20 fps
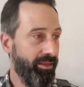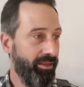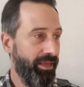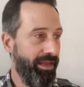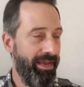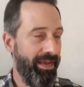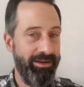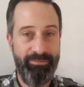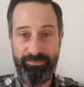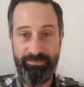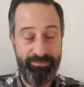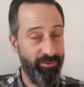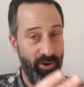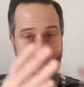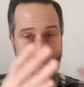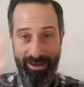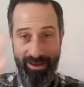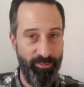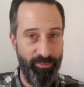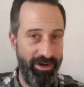And for
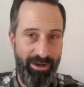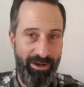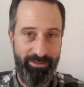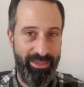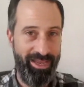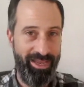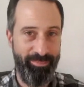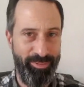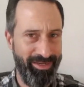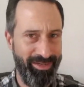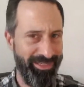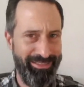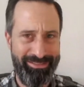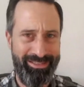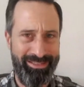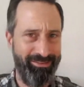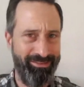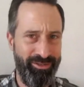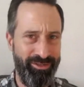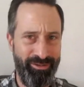everyone out there, please,
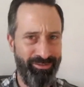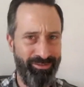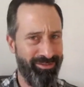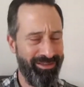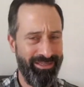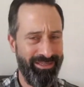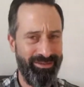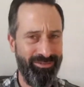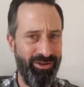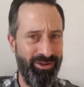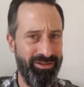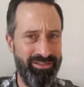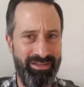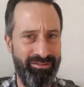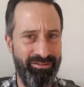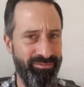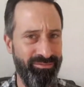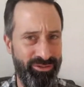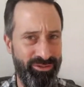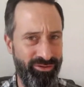if you think you've lost it,
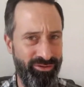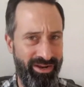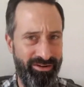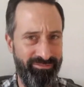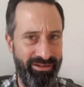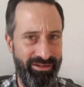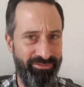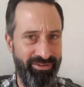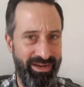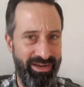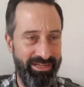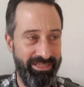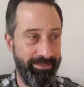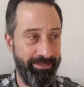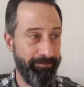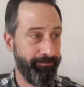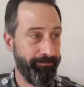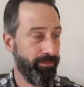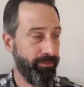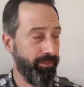try and refind it.
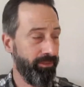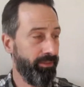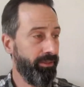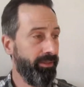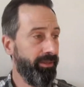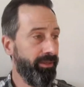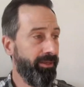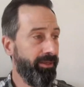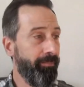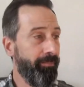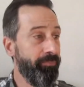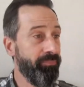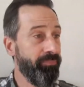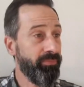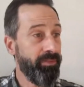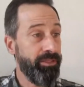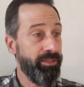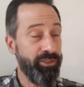Mm.